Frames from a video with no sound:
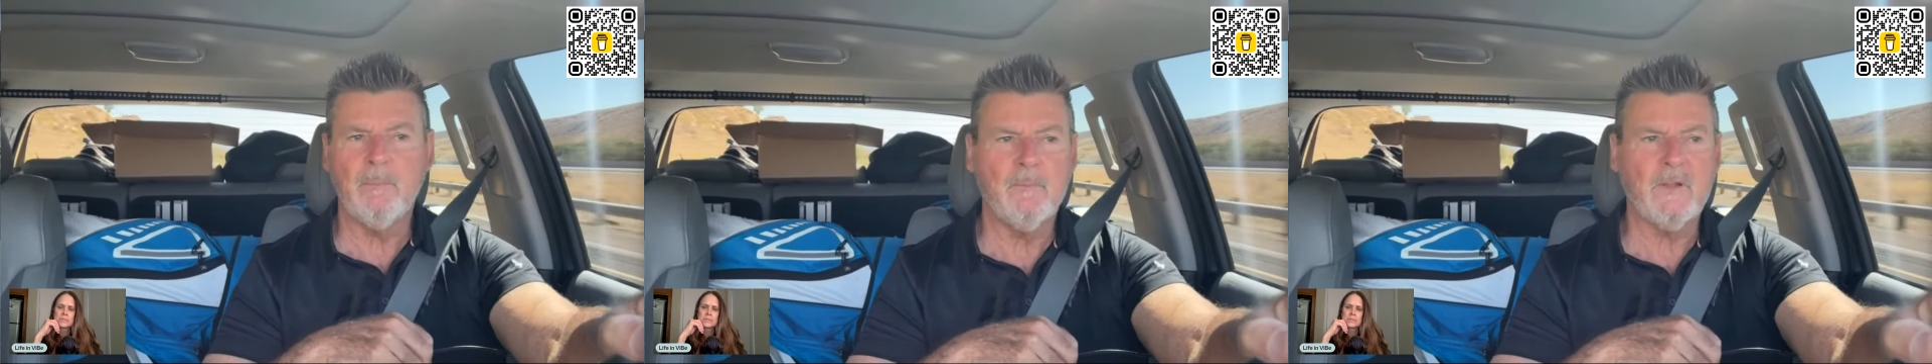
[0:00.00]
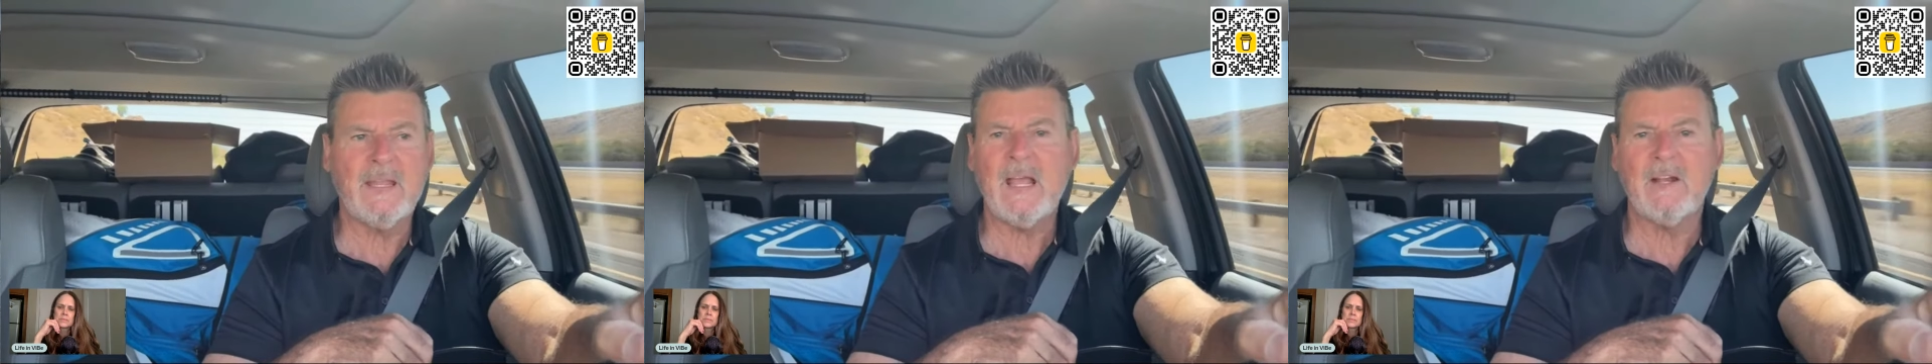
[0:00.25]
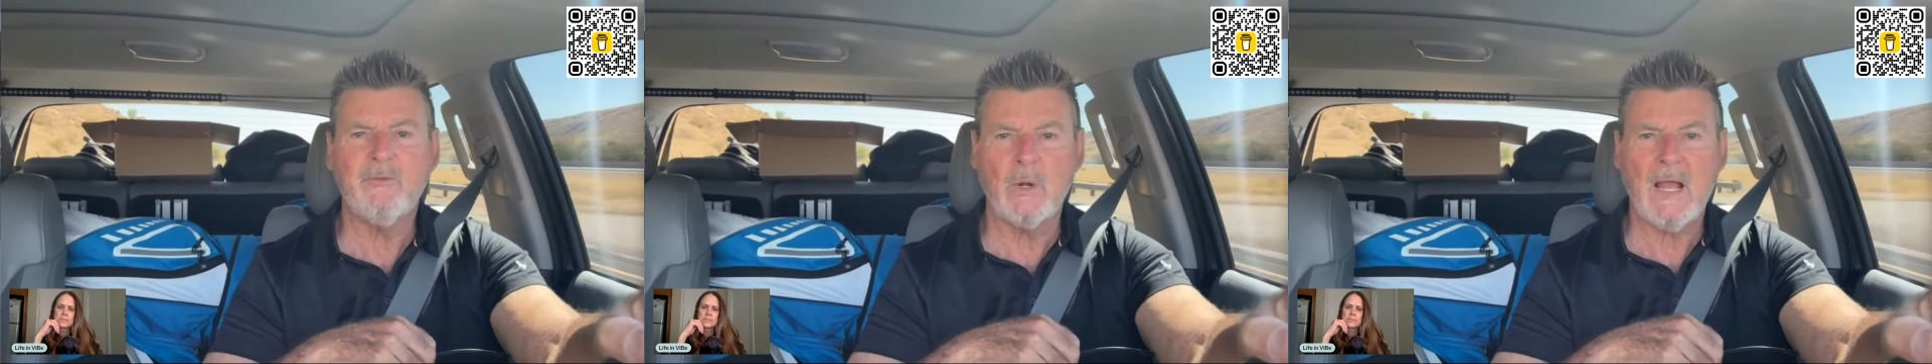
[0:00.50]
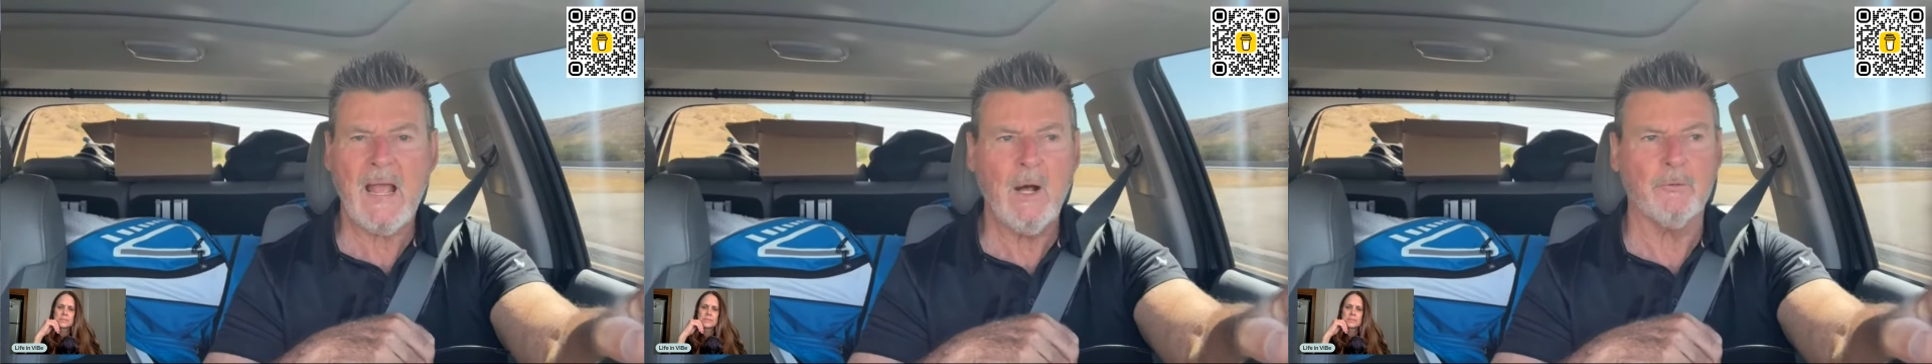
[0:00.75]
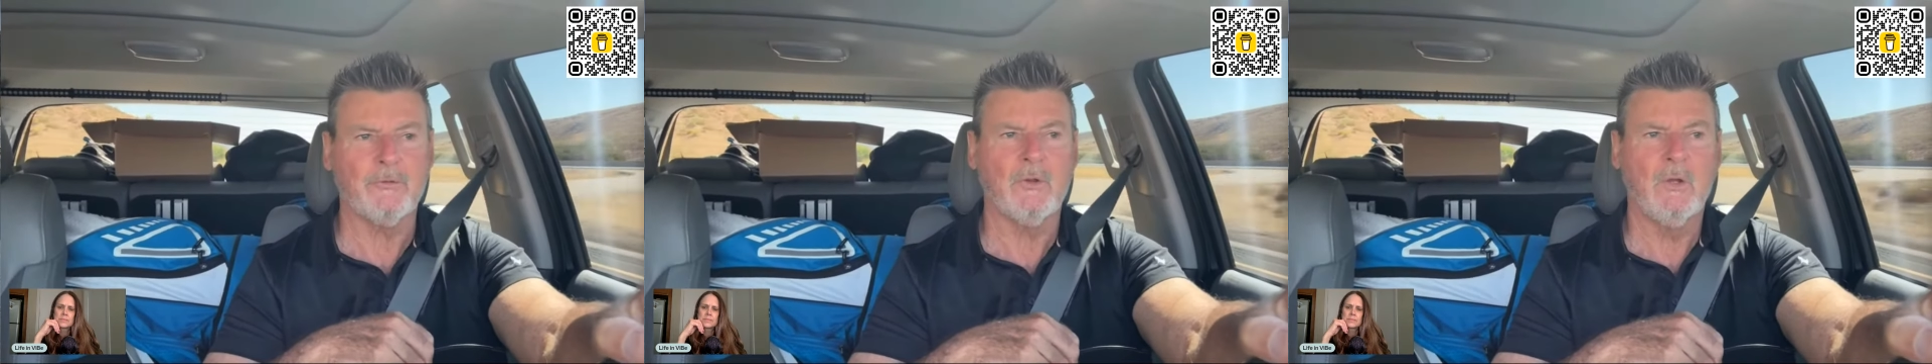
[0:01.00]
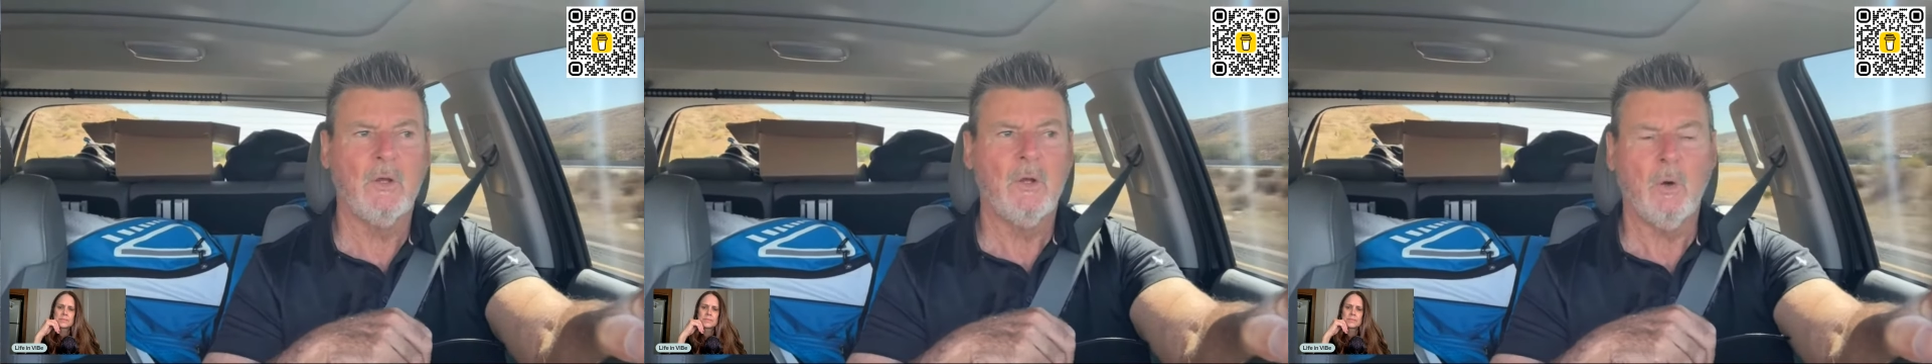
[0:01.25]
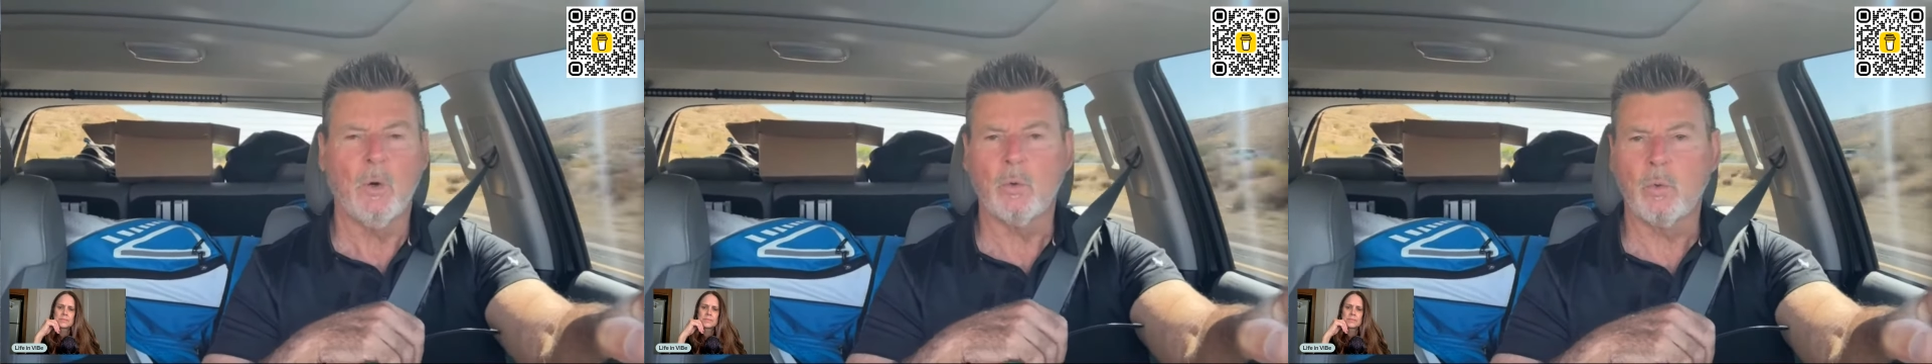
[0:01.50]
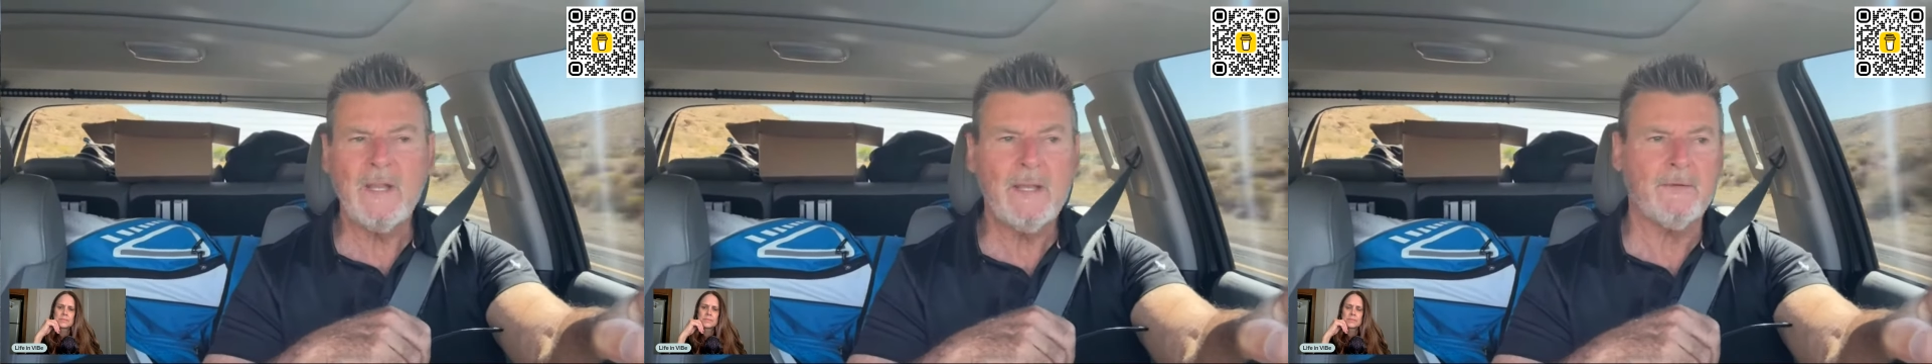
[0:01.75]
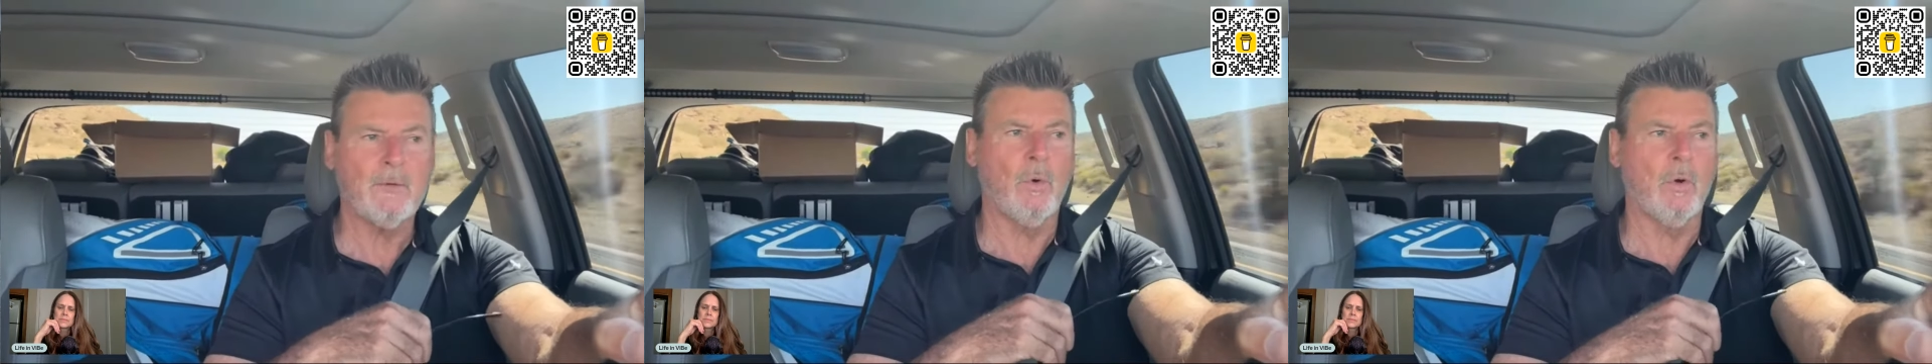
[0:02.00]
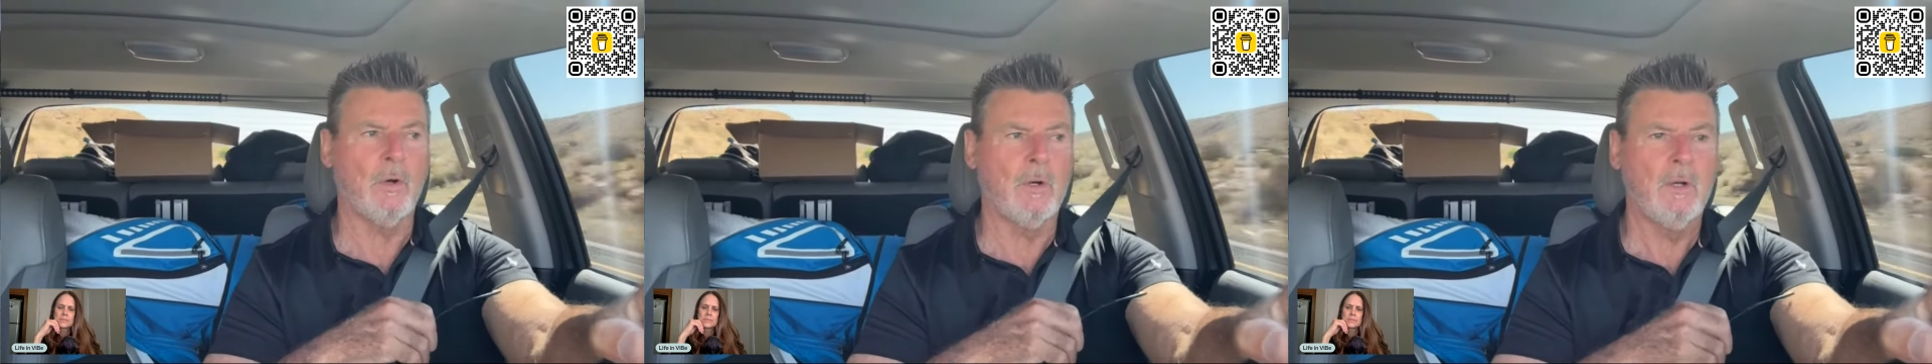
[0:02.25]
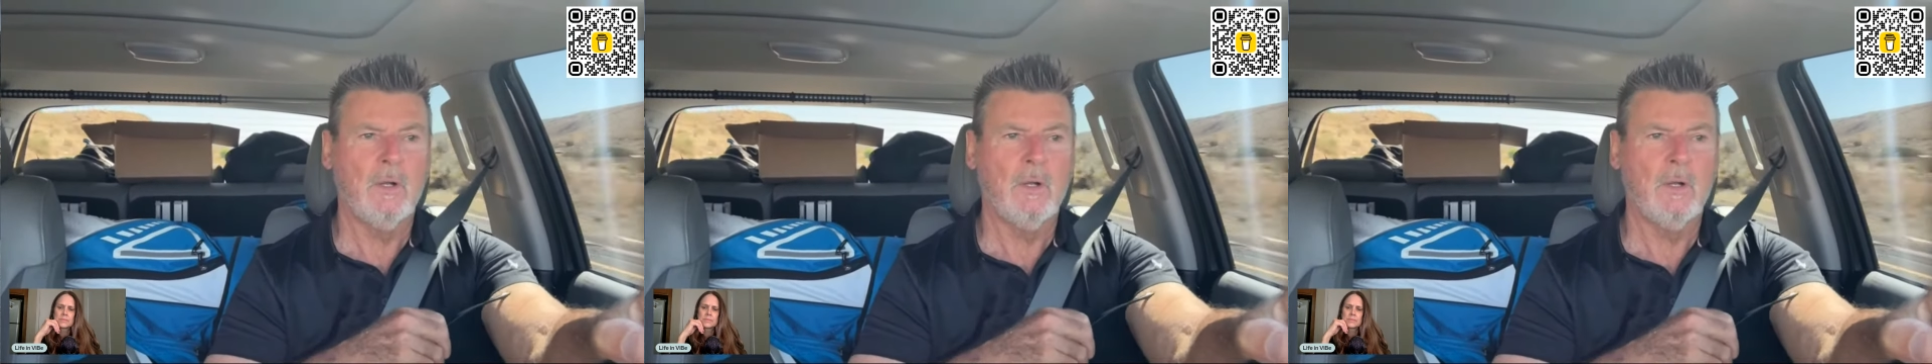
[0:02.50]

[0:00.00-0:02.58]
they can't afford a house or rent, or